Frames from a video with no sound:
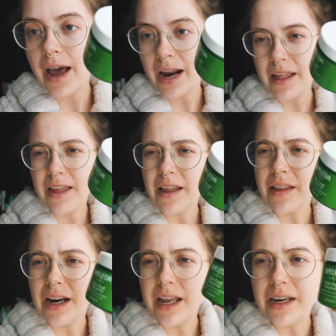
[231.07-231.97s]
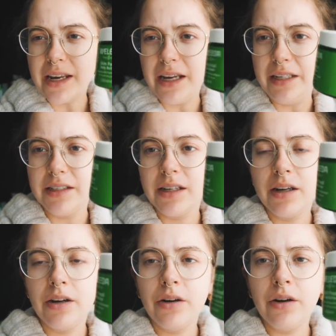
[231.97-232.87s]
And I think the lid is
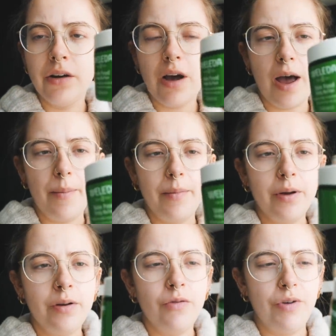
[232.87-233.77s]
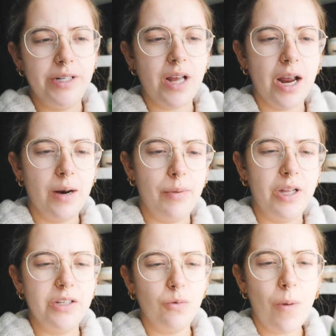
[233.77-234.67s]
um,
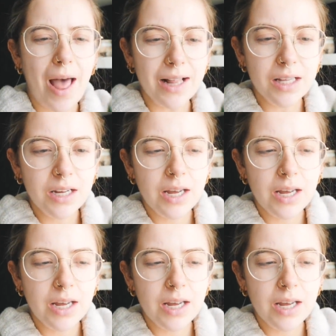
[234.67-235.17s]
recyclable as well